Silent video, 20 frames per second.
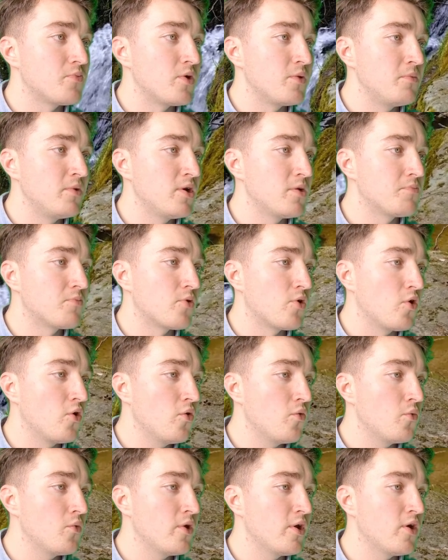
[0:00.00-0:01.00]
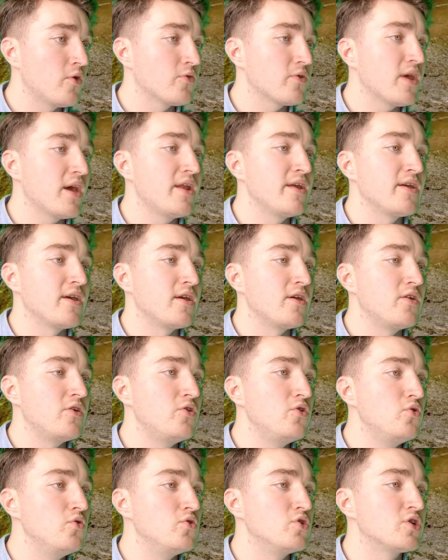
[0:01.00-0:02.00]
Premiere Pro without getting a
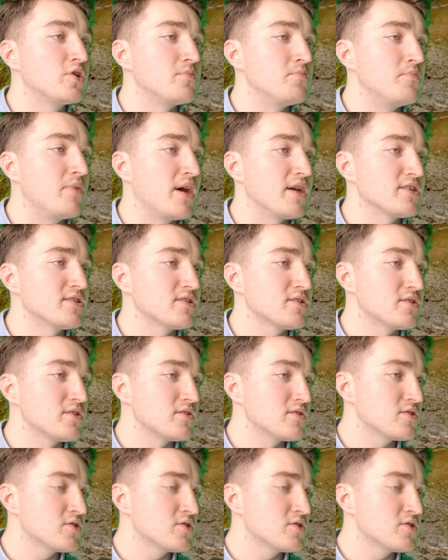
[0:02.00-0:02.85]
huge mess.